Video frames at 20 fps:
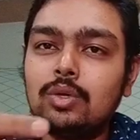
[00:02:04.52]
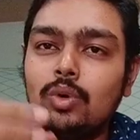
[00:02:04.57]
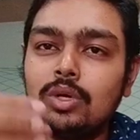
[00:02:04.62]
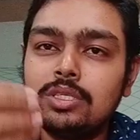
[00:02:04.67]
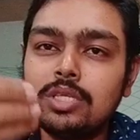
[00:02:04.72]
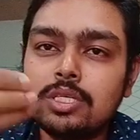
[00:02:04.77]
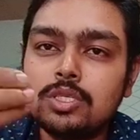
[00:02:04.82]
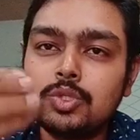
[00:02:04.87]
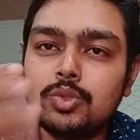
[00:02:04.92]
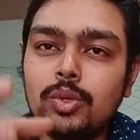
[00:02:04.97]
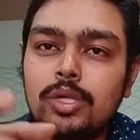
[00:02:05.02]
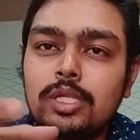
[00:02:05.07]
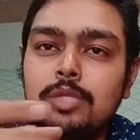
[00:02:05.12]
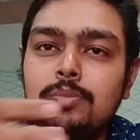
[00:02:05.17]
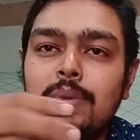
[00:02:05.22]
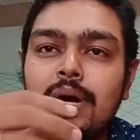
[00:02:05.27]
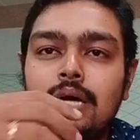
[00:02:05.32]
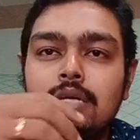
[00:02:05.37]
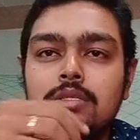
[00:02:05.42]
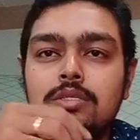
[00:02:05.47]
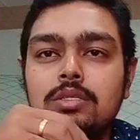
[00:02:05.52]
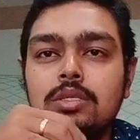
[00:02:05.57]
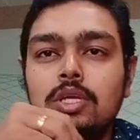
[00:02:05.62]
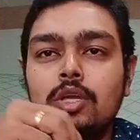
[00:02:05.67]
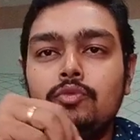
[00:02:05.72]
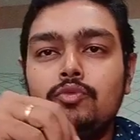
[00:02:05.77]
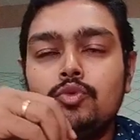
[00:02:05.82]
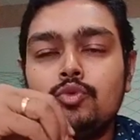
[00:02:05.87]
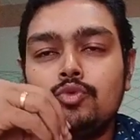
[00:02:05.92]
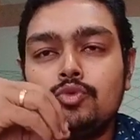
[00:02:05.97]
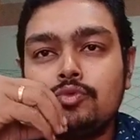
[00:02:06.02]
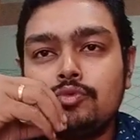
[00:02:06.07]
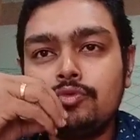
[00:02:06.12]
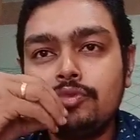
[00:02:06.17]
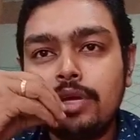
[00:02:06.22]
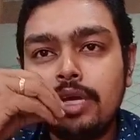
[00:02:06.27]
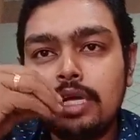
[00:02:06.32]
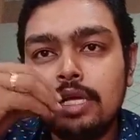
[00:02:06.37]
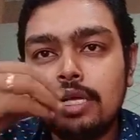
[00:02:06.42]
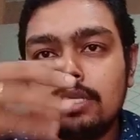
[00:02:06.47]
You are just 12th pass. If you
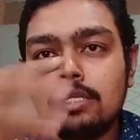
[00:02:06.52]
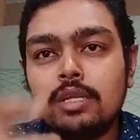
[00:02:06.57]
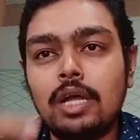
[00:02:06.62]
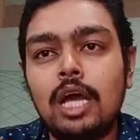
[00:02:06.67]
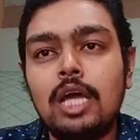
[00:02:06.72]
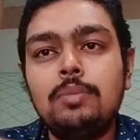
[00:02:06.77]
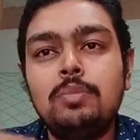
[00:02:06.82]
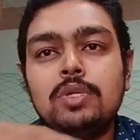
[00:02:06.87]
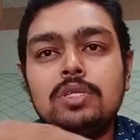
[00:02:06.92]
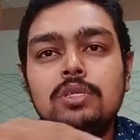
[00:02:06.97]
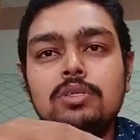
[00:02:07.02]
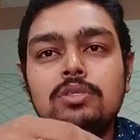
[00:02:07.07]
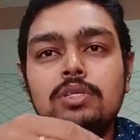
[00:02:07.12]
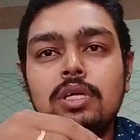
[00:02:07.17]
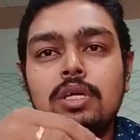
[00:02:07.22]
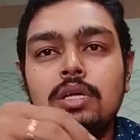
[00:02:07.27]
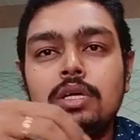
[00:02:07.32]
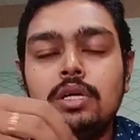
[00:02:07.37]
fail in IPCC,